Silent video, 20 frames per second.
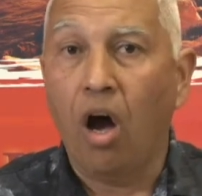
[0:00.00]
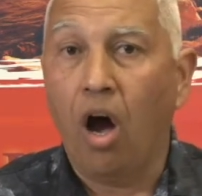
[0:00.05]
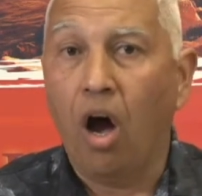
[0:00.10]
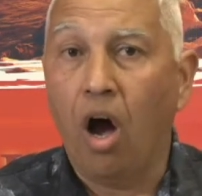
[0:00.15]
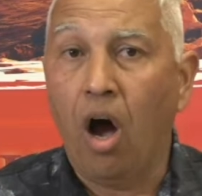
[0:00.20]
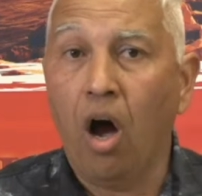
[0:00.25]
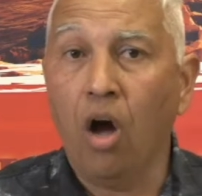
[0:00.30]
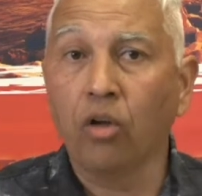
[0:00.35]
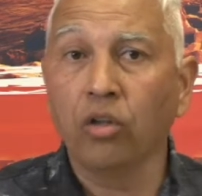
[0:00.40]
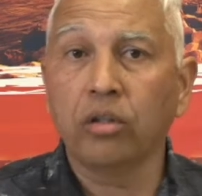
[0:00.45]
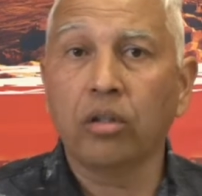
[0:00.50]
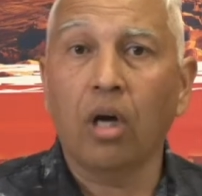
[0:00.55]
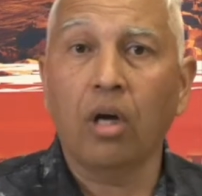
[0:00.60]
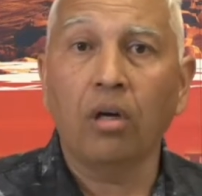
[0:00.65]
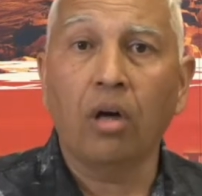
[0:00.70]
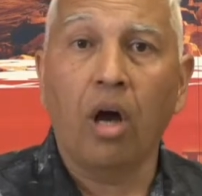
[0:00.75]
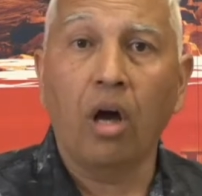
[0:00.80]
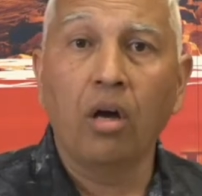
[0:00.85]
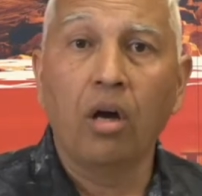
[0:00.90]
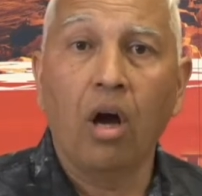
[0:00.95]

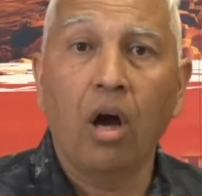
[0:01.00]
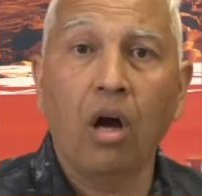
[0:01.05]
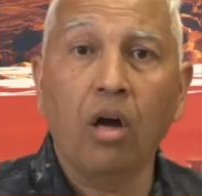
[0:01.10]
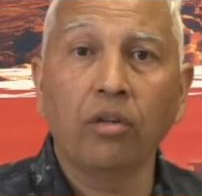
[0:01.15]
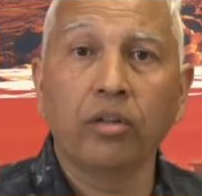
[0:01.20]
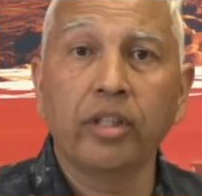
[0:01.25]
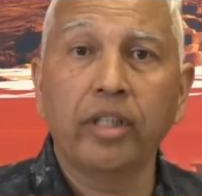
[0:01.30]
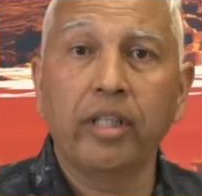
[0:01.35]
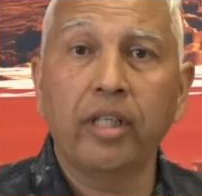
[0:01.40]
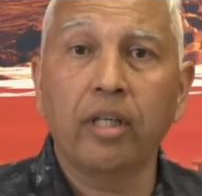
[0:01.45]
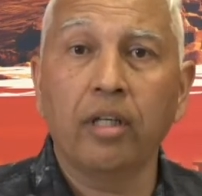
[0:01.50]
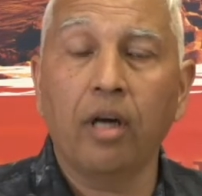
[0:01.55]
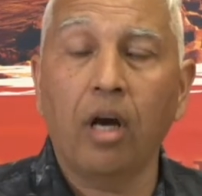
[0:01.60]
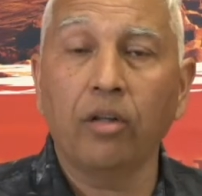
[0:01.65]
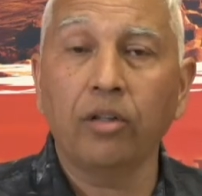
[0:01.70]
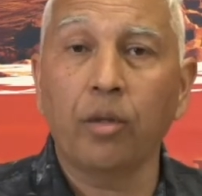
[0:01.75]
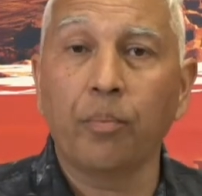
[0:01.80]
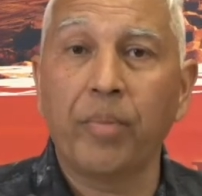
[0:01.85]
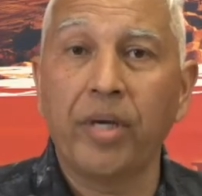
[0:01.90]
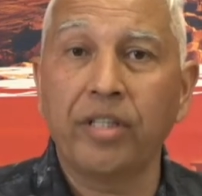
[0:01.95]
all
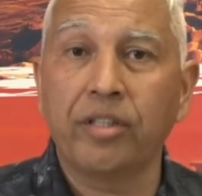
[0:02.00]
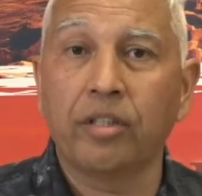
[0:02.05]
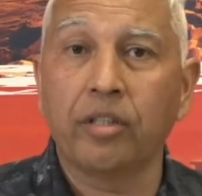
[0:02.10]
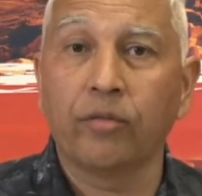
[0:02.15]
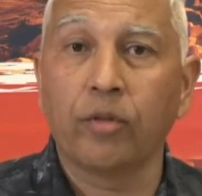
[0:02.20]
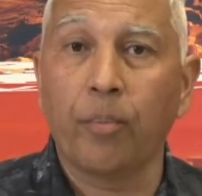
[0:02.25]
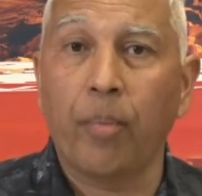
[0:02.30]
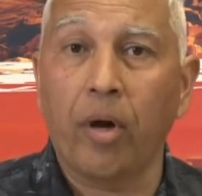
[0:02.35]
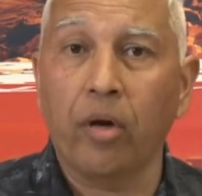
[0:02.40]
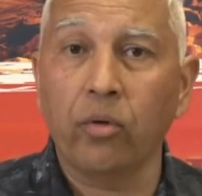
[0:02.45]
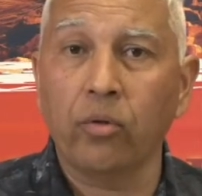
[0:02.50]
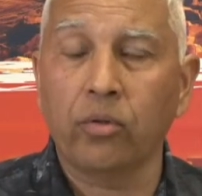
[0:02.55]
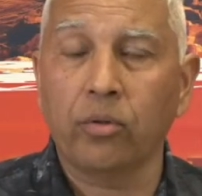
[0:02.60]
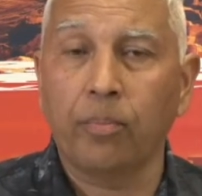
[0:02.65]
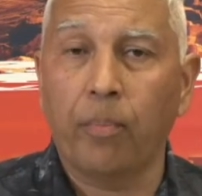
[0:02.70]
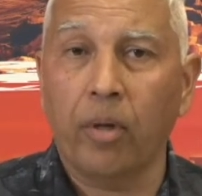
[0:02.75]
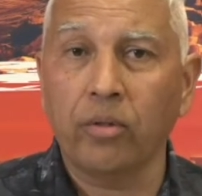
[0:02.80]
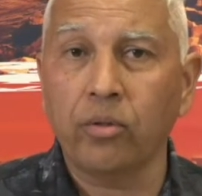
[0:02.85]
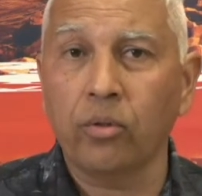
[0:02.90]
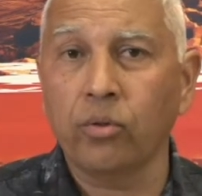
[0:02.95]
the pieces of the
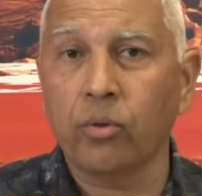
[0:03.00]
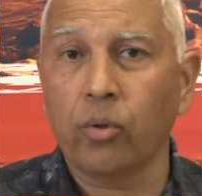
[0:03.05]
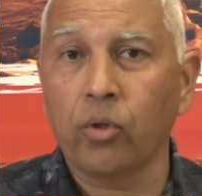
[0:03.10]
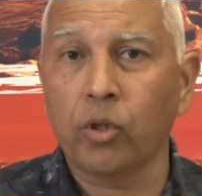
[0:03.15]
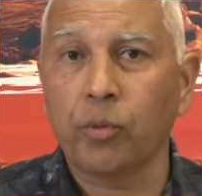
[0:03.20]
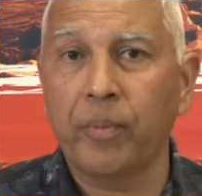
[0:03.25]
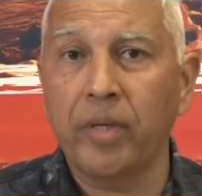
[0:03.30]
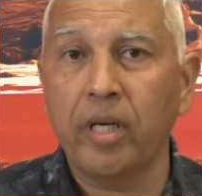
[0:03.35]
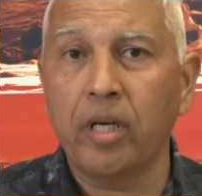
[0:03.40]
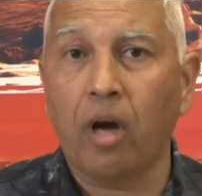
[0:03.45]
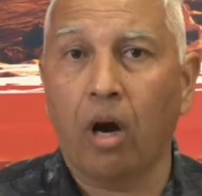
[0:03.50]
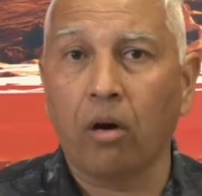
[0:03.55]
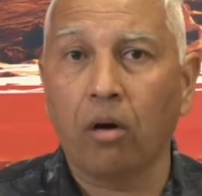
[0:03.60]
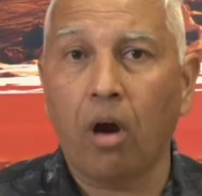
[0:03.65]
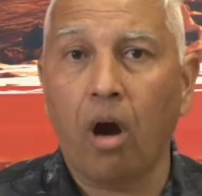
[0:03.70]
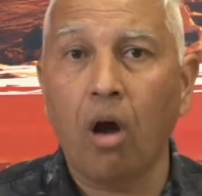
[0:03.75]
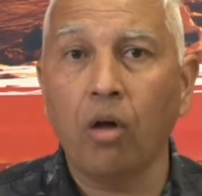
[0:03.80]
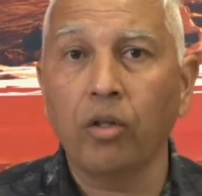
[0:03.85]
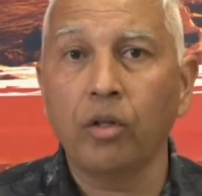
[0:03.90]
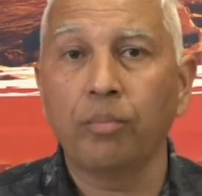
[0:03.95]
puzzle, so to speak, are
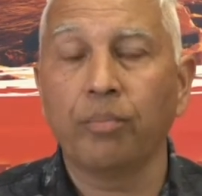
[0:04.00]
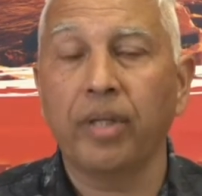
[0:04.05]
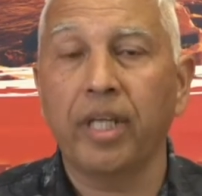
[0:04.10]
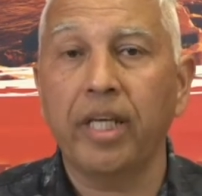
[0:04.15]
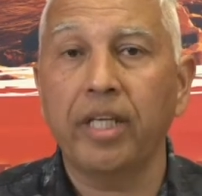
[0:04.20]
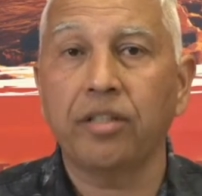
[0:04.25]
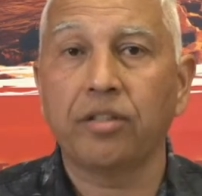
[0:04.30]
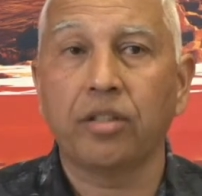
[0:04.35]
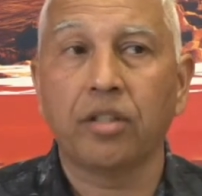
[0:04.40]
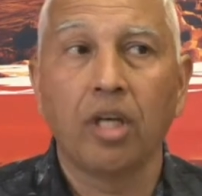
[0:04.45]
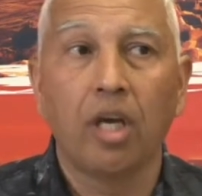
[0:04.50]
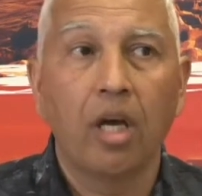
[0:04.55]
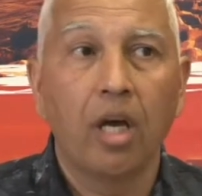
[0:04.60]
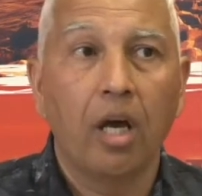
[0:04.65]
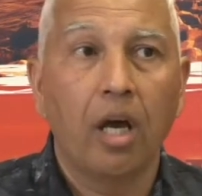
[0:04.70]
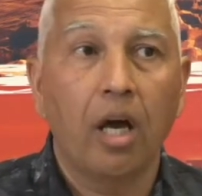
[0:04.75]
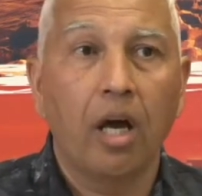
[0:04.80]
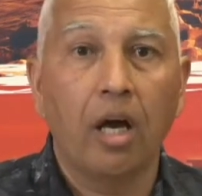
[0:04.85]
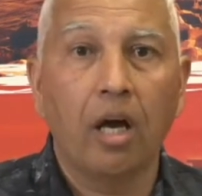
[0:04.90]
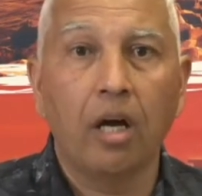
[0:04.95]
all in place.
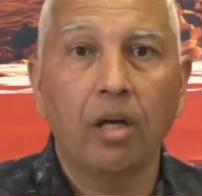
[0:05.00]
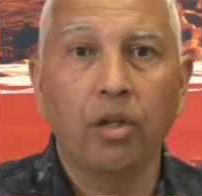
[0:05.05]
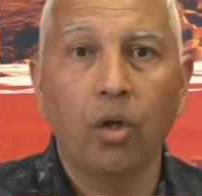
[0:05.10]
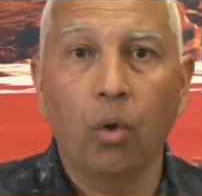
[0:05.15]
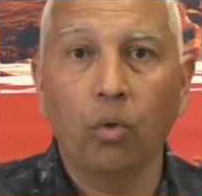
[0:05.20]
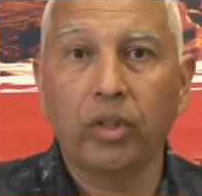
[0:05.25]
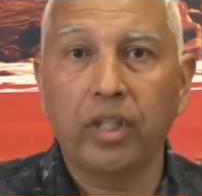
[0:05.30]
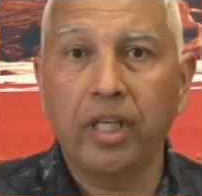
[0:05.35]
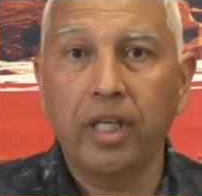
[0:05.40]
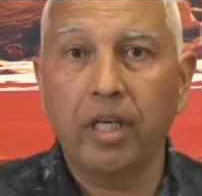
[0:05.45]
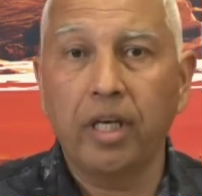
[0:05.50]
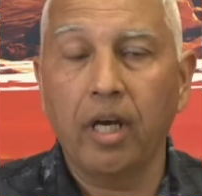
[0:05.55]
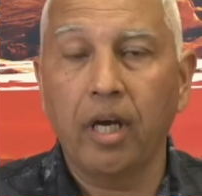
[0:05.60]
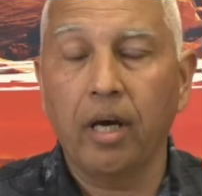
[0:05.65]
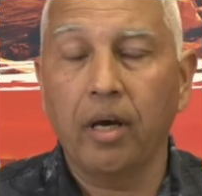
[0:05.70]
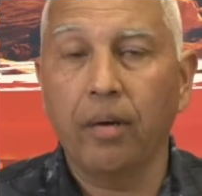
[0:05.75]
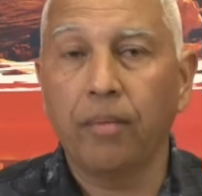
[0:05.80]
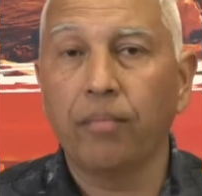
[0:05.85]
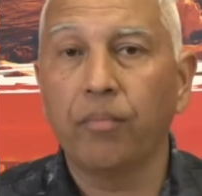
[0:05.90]
The